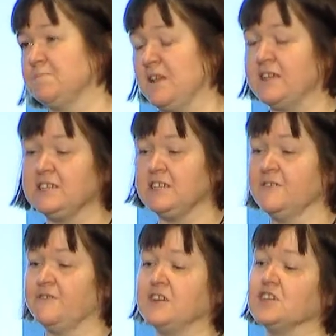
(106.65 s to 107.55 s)
plenty
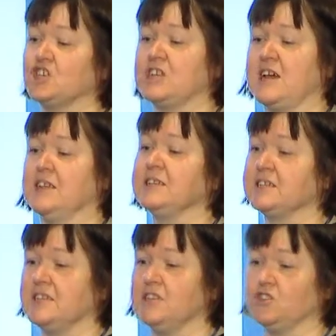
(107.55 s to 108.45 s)
of
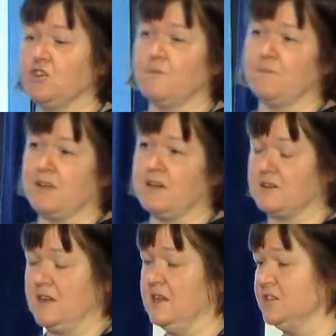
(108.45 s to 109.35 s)
functionality,
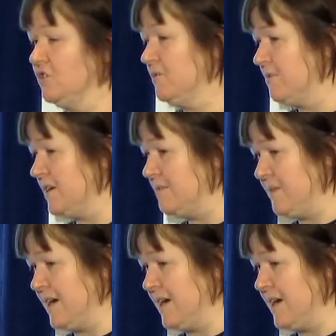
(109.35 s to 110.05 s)
Doppler, color Doppler,